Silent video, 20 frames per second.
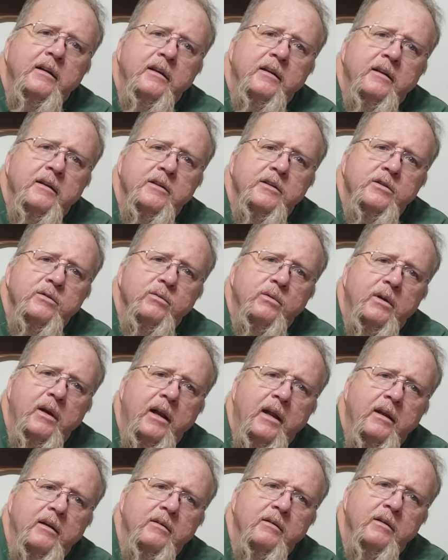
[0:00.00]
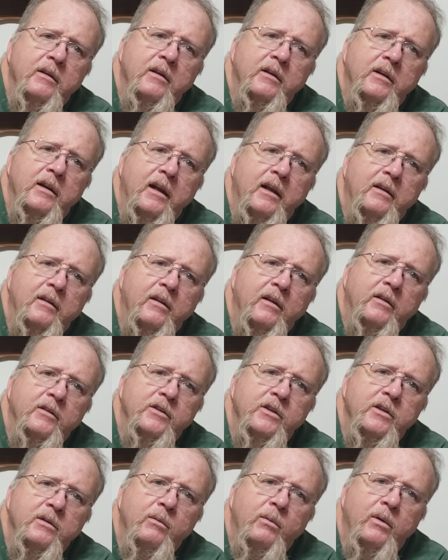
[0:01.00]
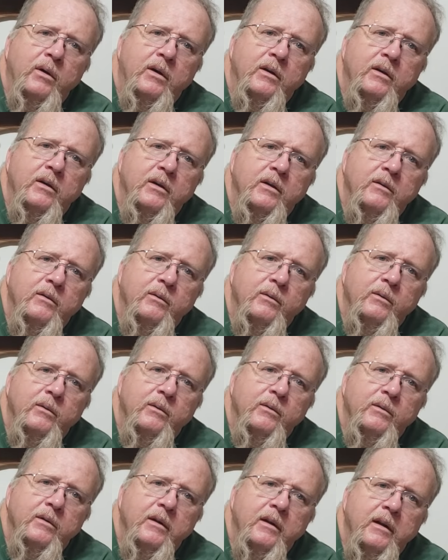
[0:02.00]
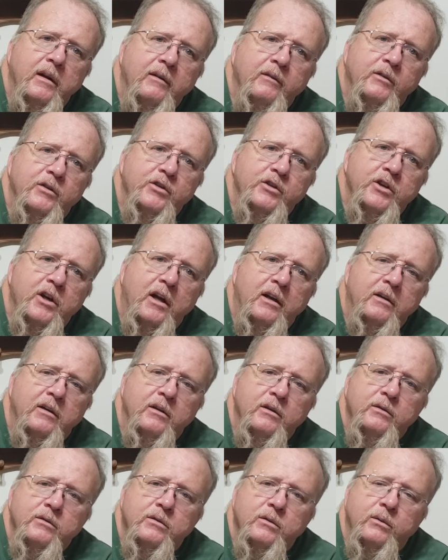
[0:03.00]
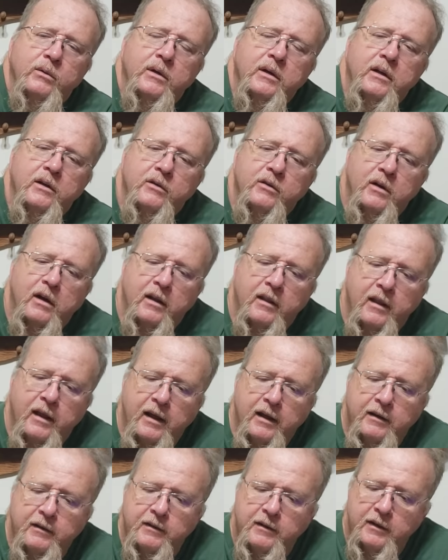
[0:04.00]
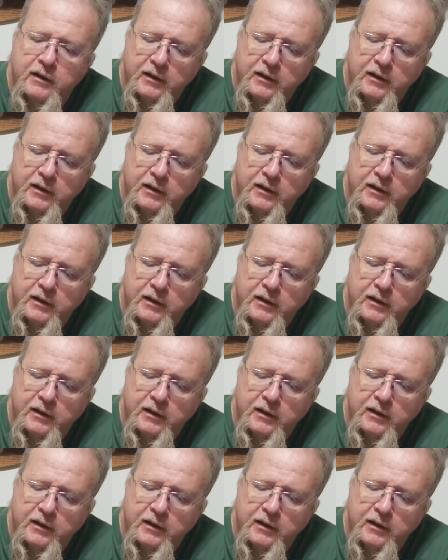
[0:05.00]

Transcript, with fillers: This is one Ann looked at and thought she'd want to give a shot to, so we're going to try that.